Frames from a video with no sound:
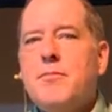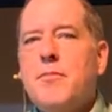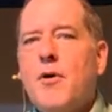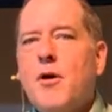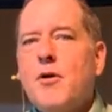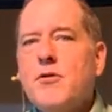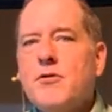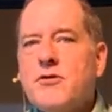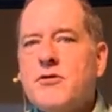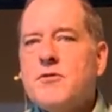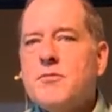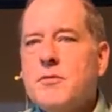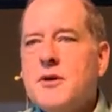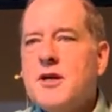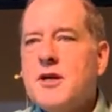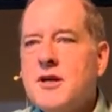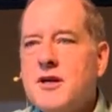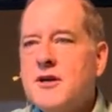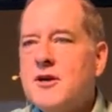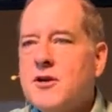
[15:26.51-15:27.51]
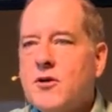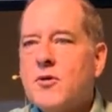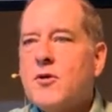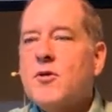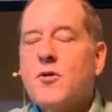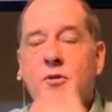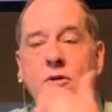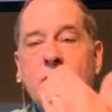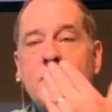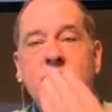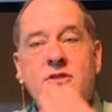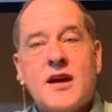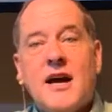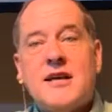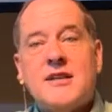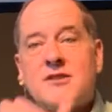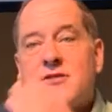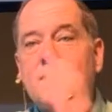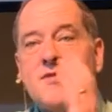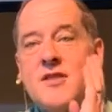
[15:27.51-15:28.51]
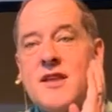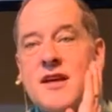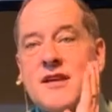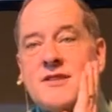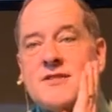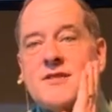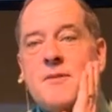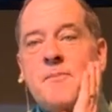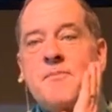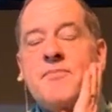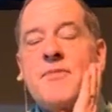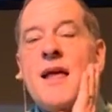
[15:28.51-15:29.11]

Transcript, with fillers: hurts me, you know, all these kinds of things.